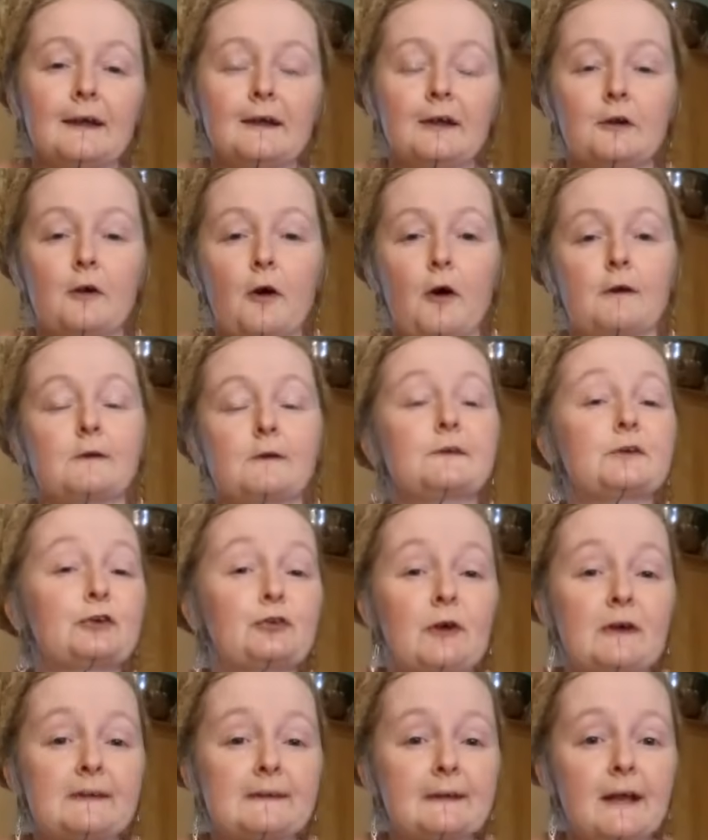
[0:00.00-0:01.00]
you know, our
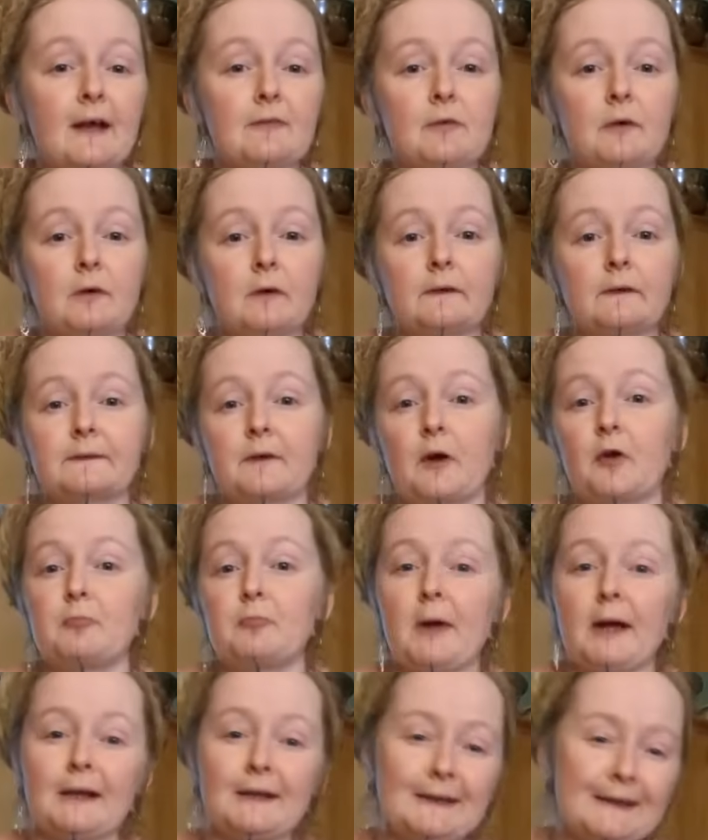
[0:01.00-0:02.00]
stress levels, our
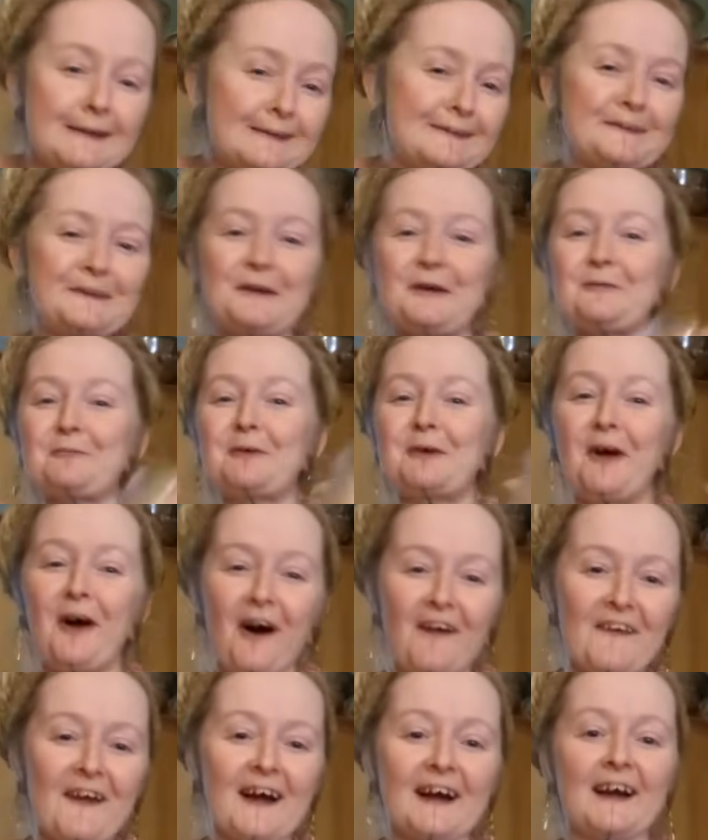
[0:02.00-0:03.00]
magnesium, and
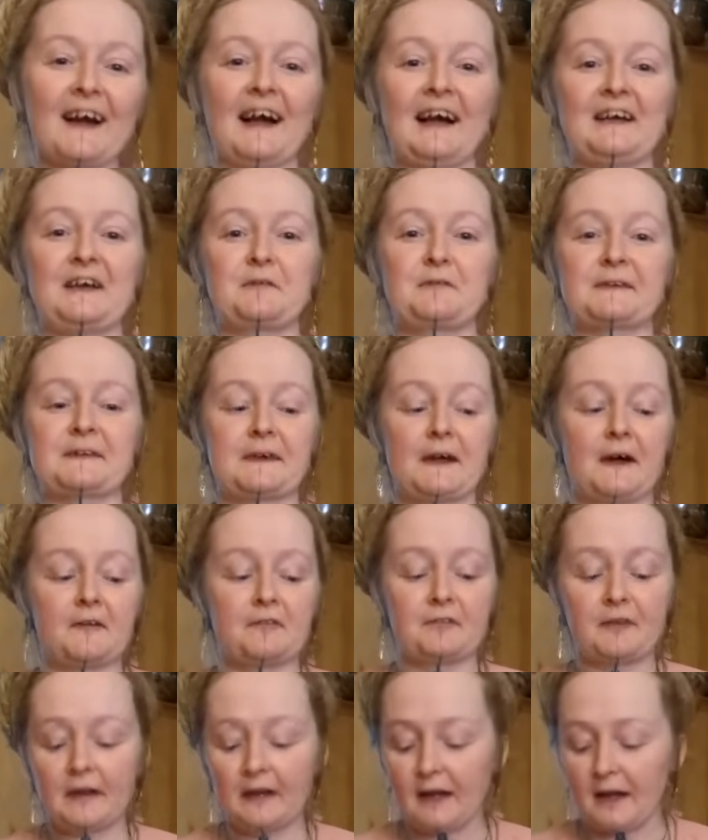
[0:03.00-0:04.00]
all that kind of
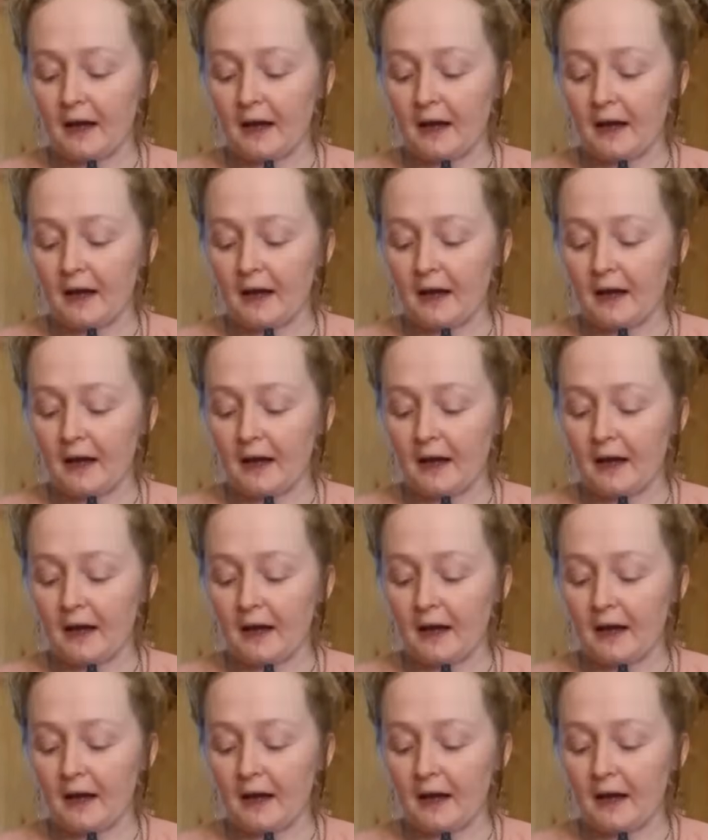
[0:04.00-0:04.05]
stuff.